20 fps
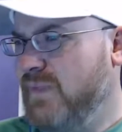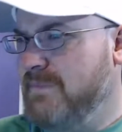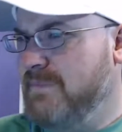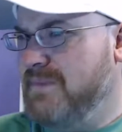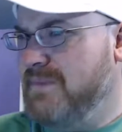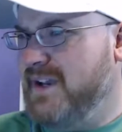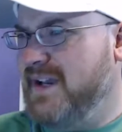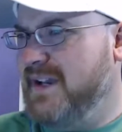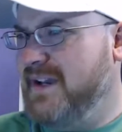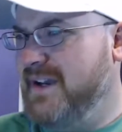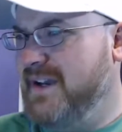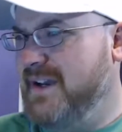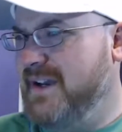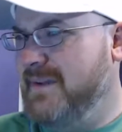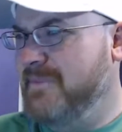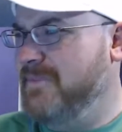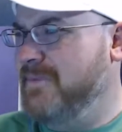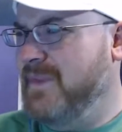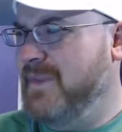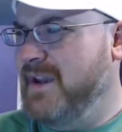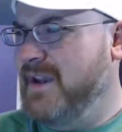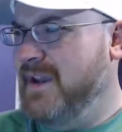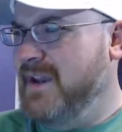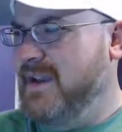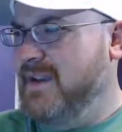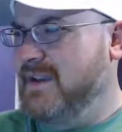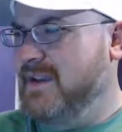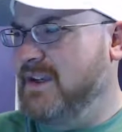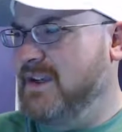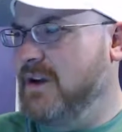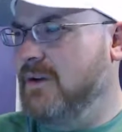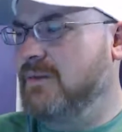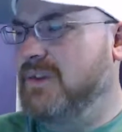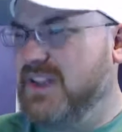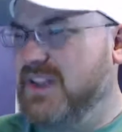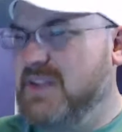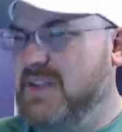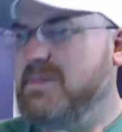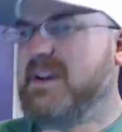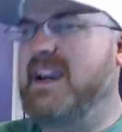But
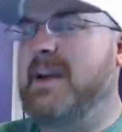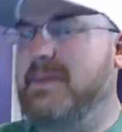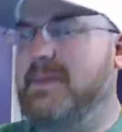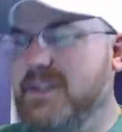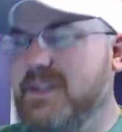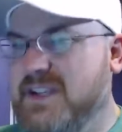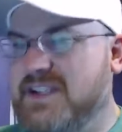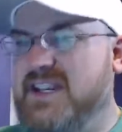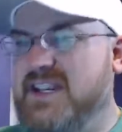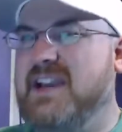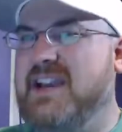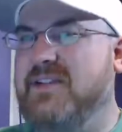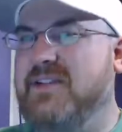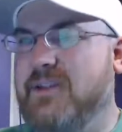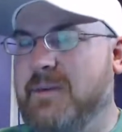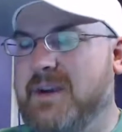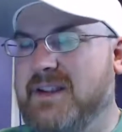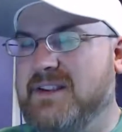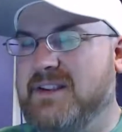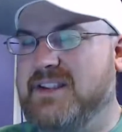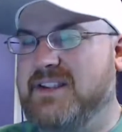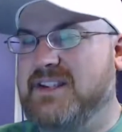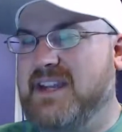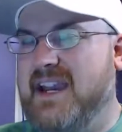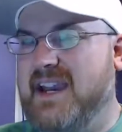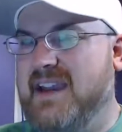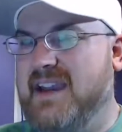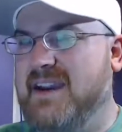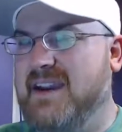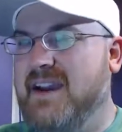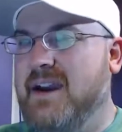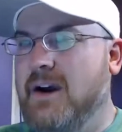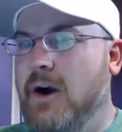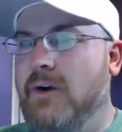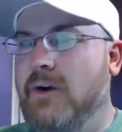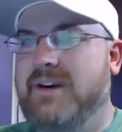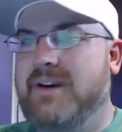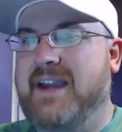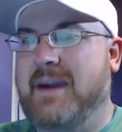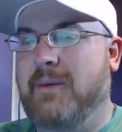really being able to take from it and say,
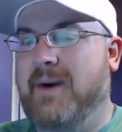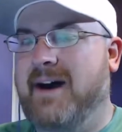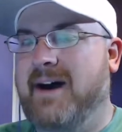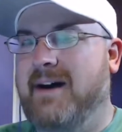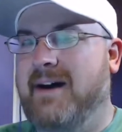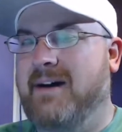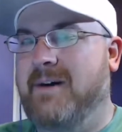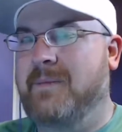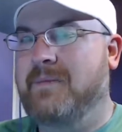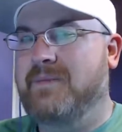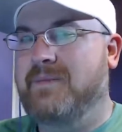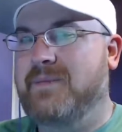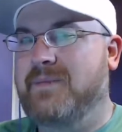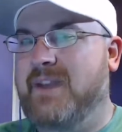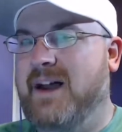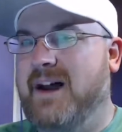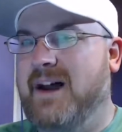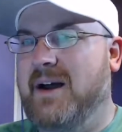okay, well,